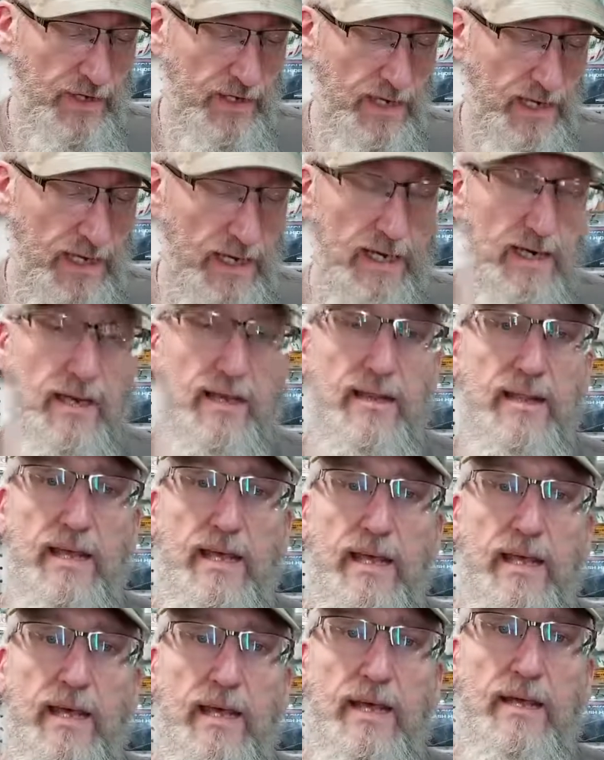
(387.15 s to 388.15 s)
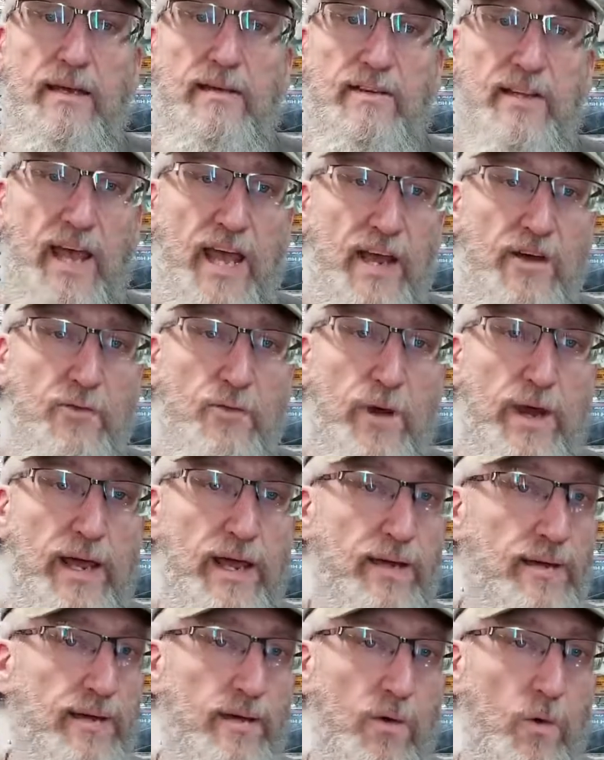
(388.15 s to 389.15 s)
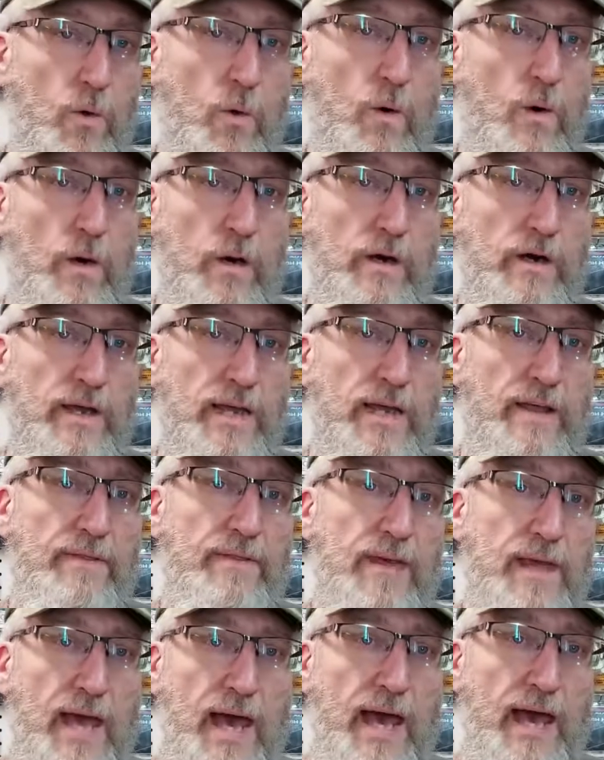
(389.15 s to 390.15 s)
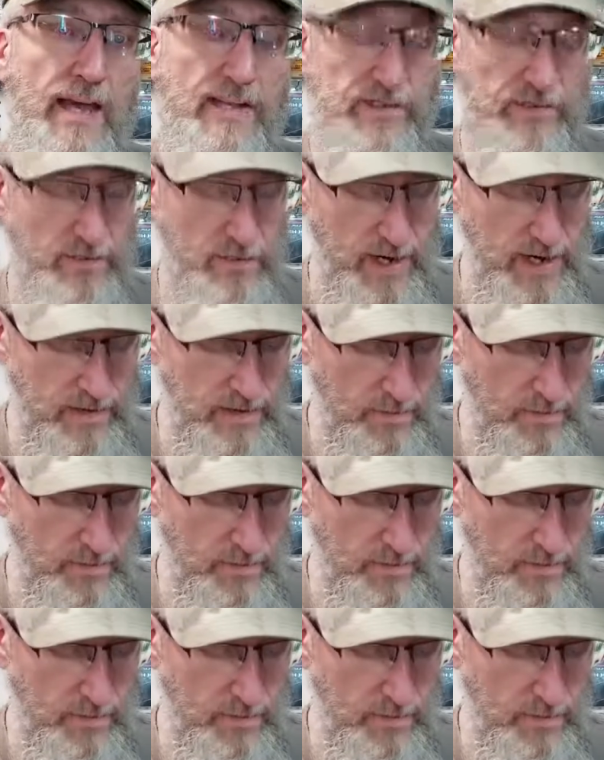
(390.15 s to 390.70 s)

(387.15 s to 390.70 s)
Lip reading: in the 10 ring or in the X right in the